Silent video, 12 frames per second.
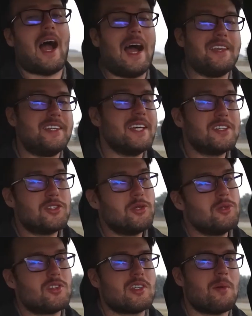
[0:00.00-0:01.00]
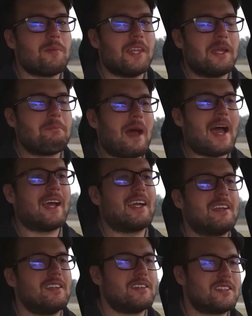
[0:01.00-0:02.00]
I did do something back
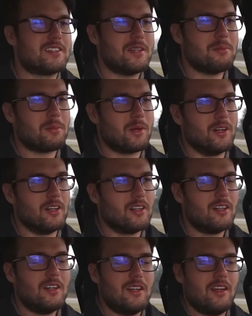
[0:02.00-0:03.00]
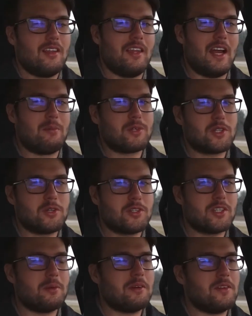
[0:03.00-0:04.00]
in December that I'm sure
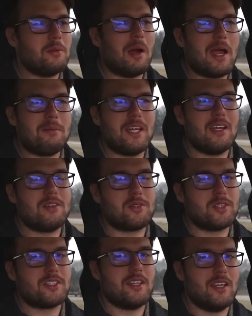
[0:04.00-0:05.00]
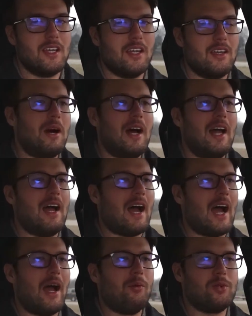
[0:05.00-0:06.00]
some of you might be interested in, but
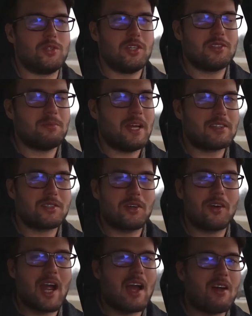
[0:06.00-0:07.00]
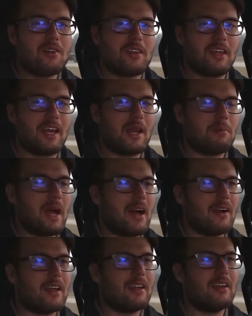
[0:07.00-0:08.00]
I was just messing around thinking
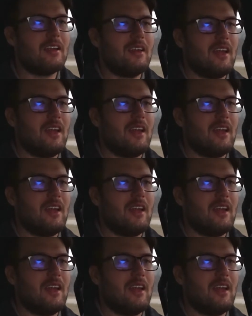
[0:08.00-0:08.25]
about it,